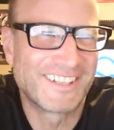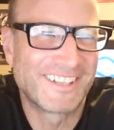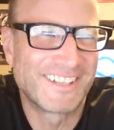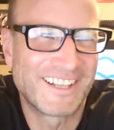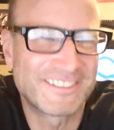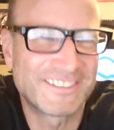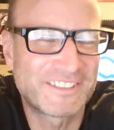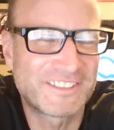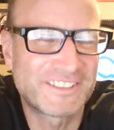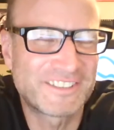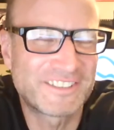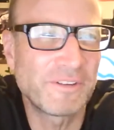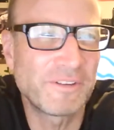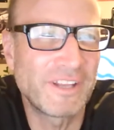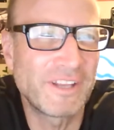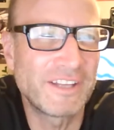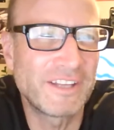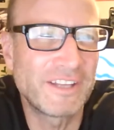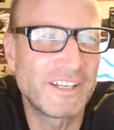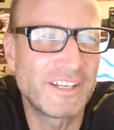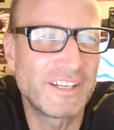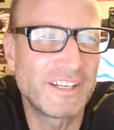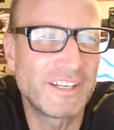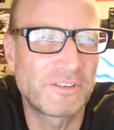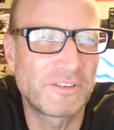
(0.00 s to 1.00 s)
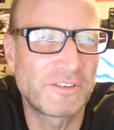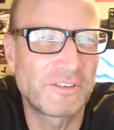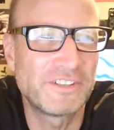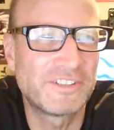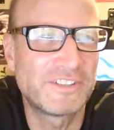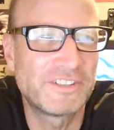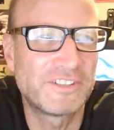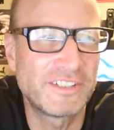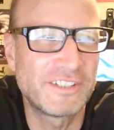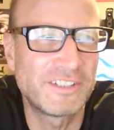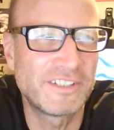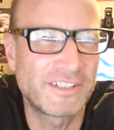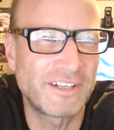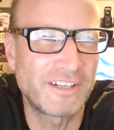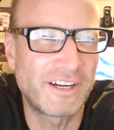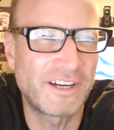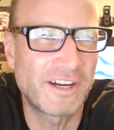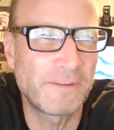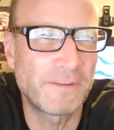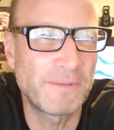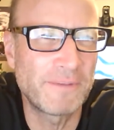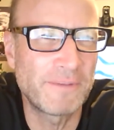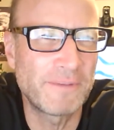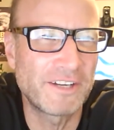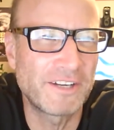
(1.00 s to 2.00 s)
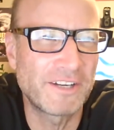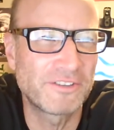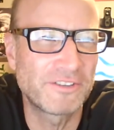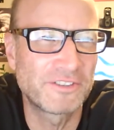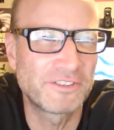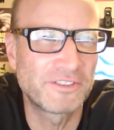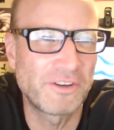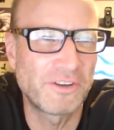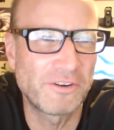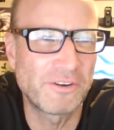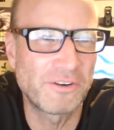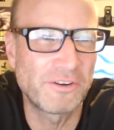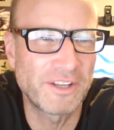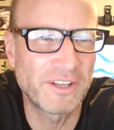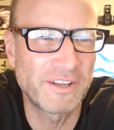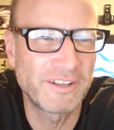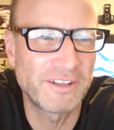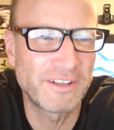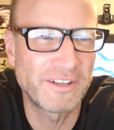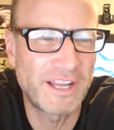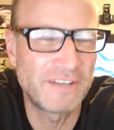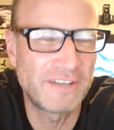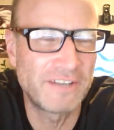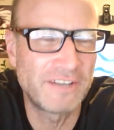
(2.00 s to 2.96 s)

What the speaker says: And so this is Ironman Arizona. Had